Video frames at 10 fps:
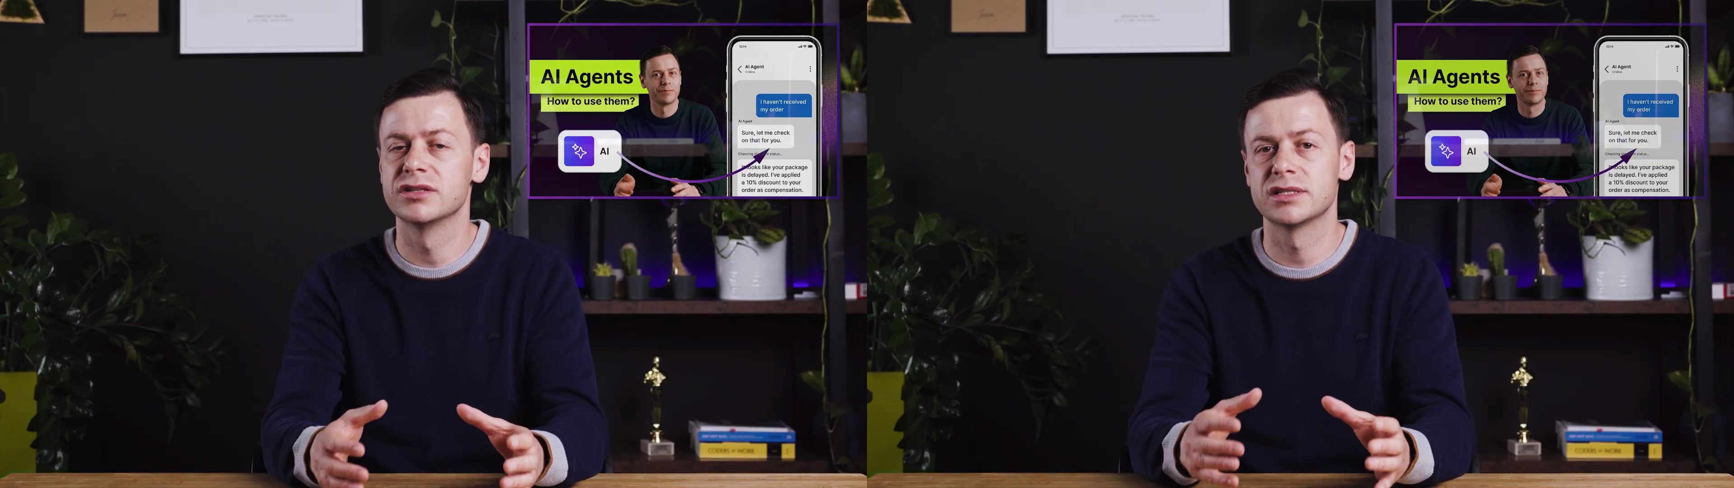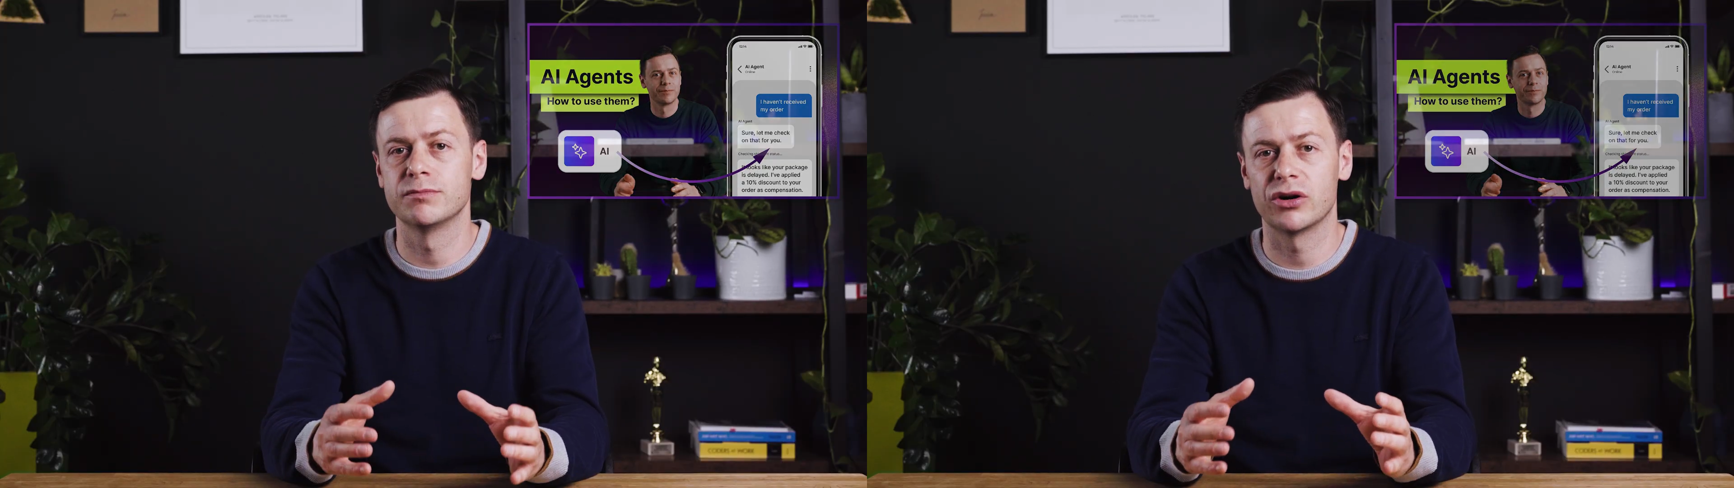
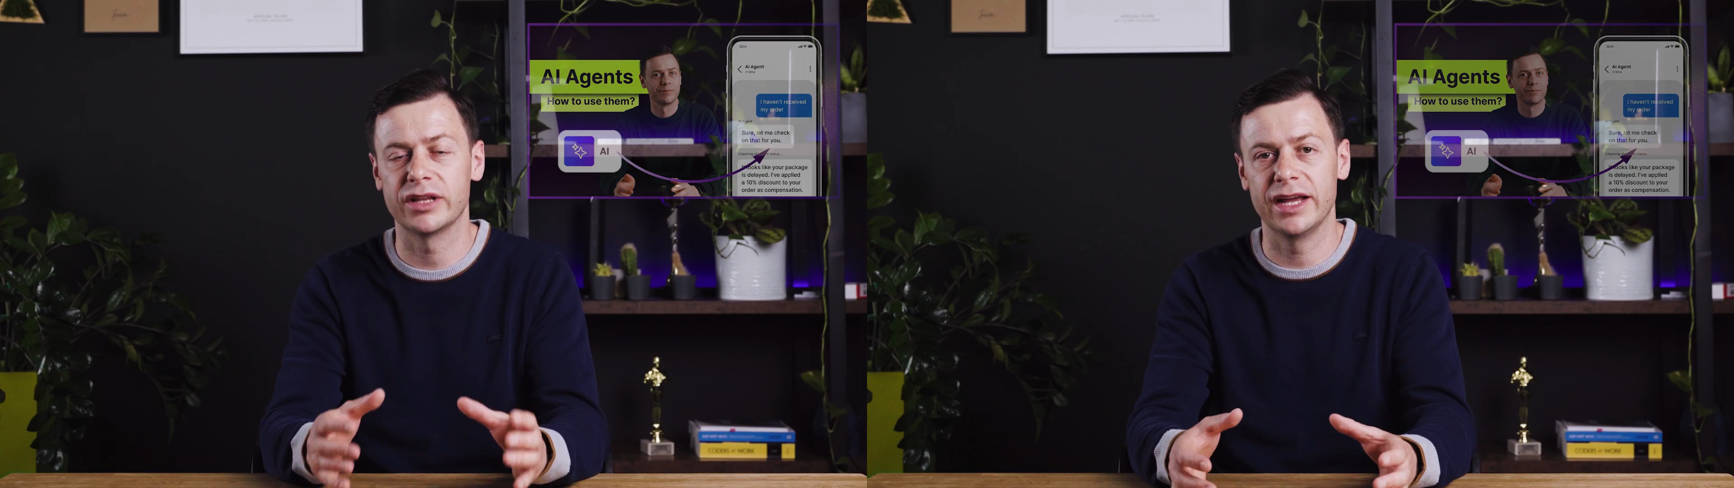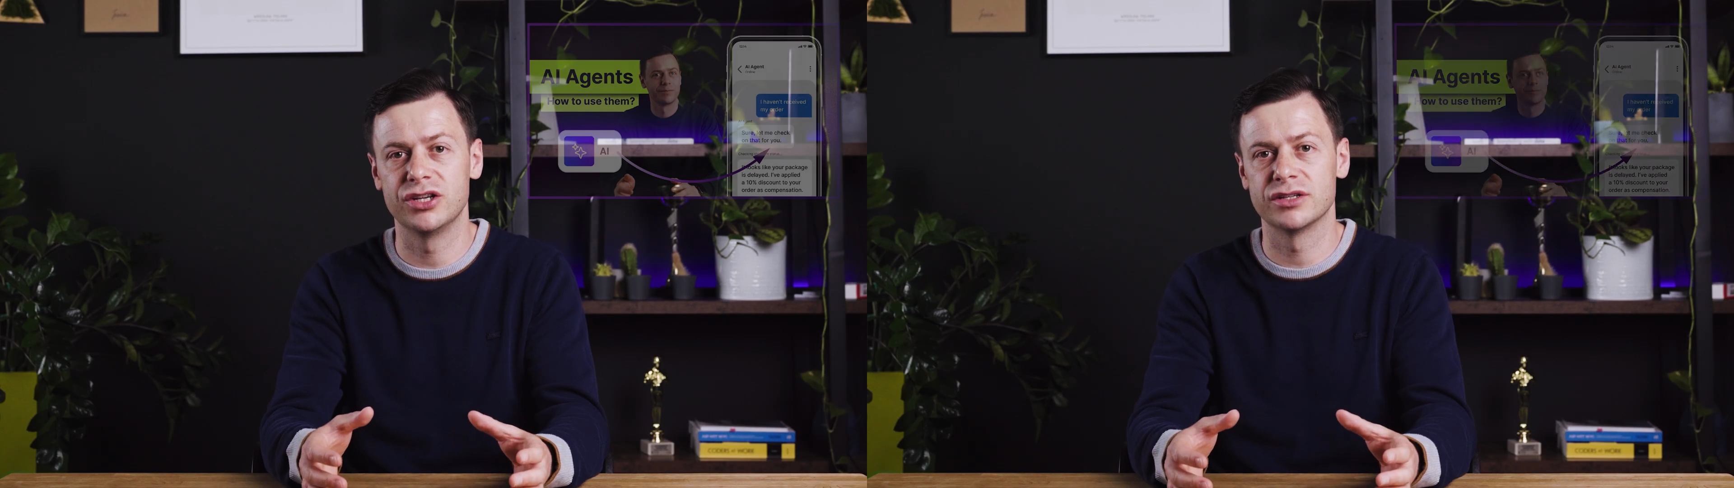
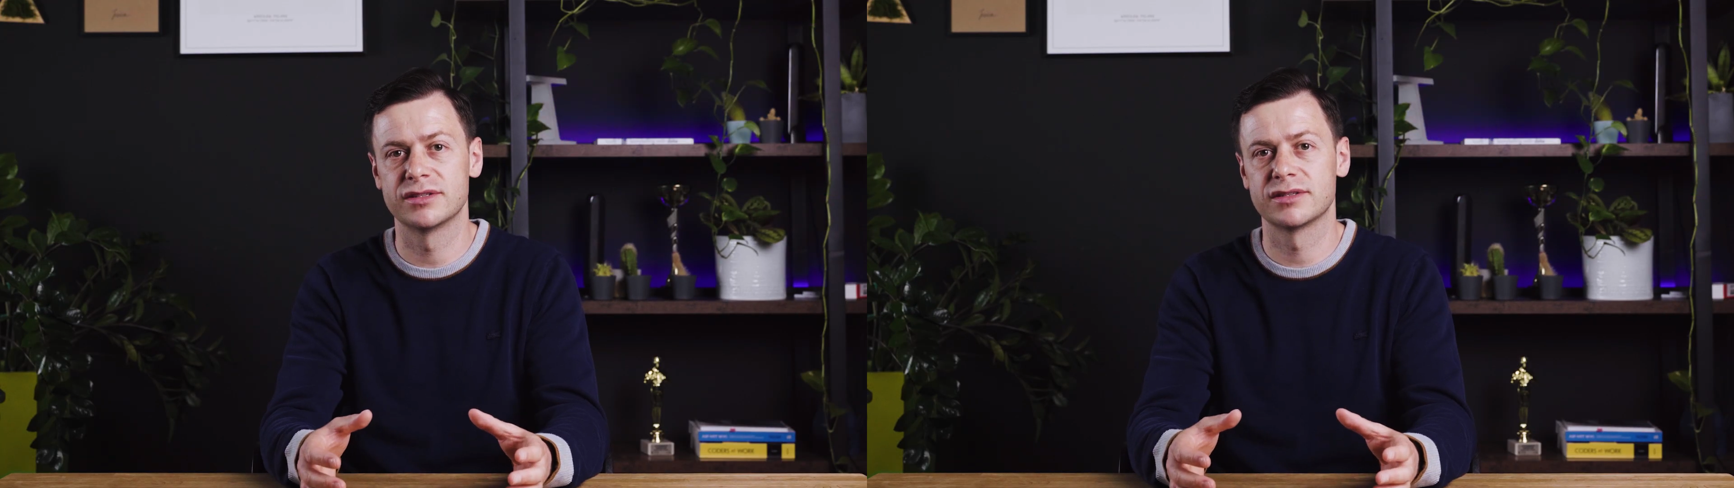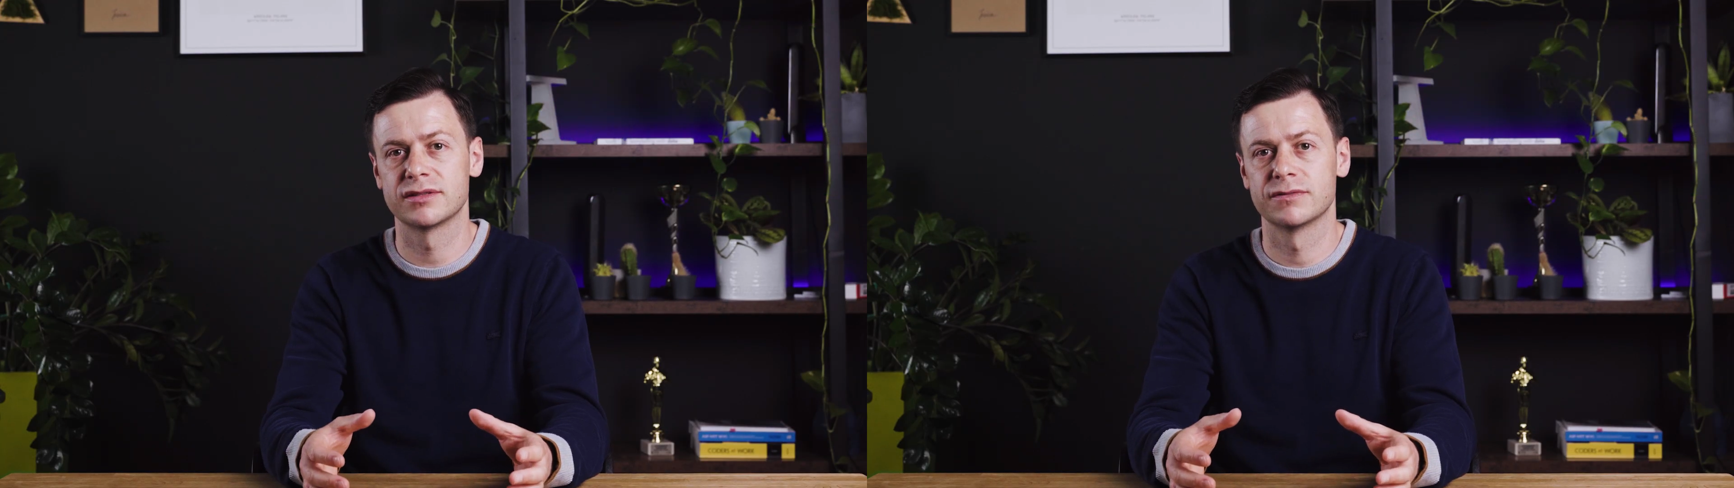smart
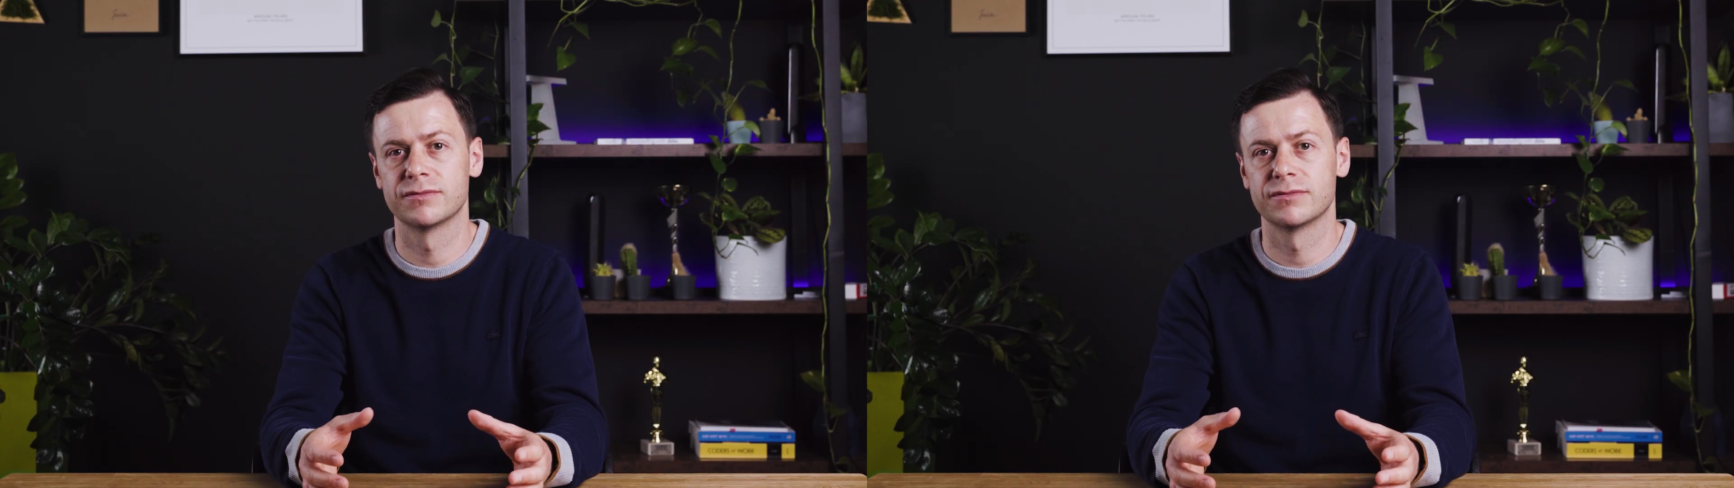agents